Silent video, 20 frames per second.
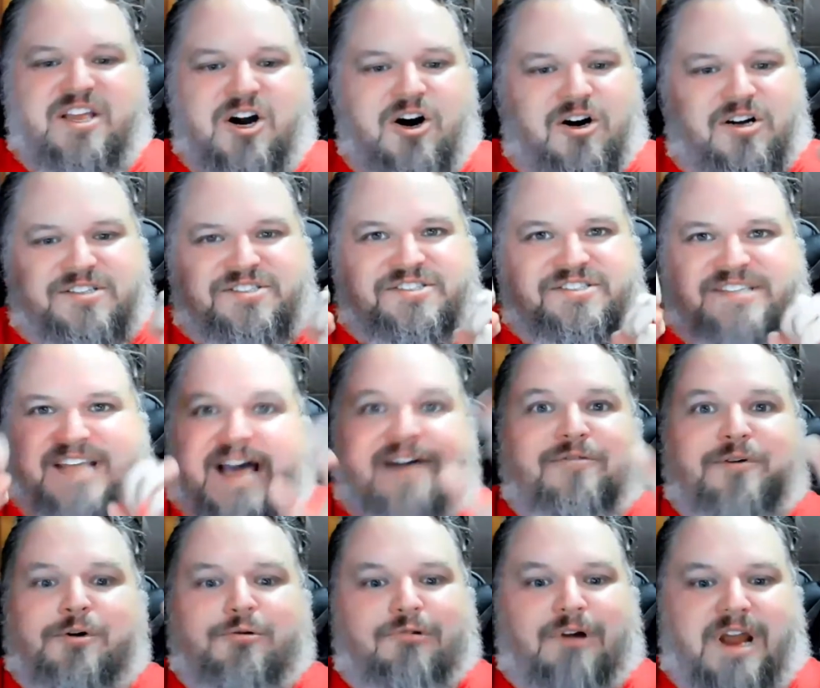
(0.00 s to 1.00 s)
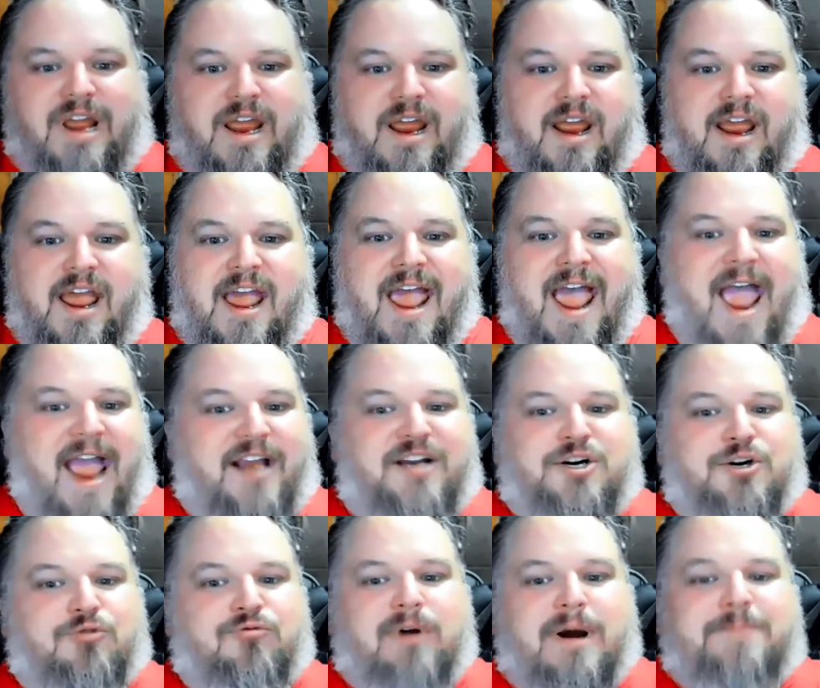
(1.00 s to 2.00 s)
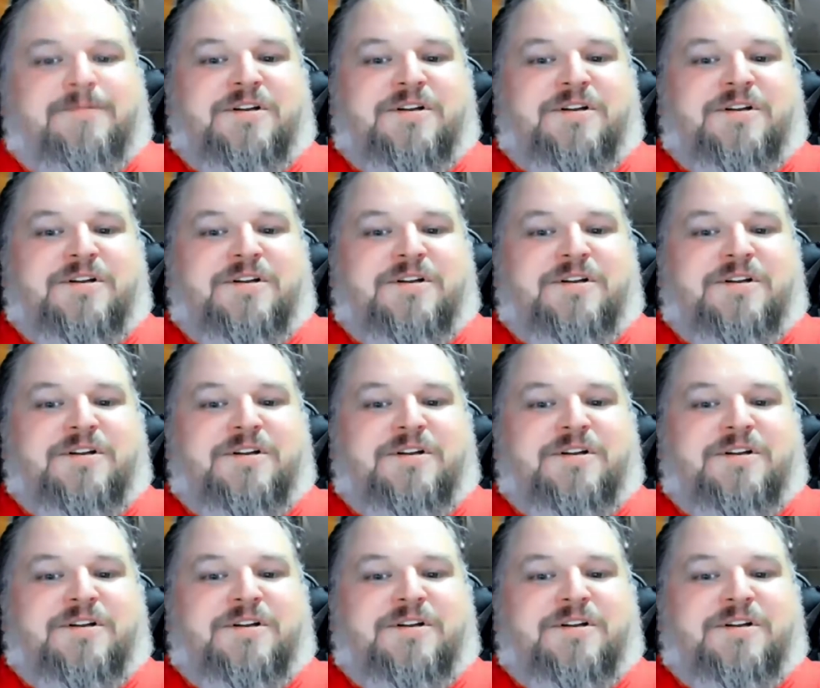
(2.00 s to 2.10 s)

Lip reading: cause devilry and corrupt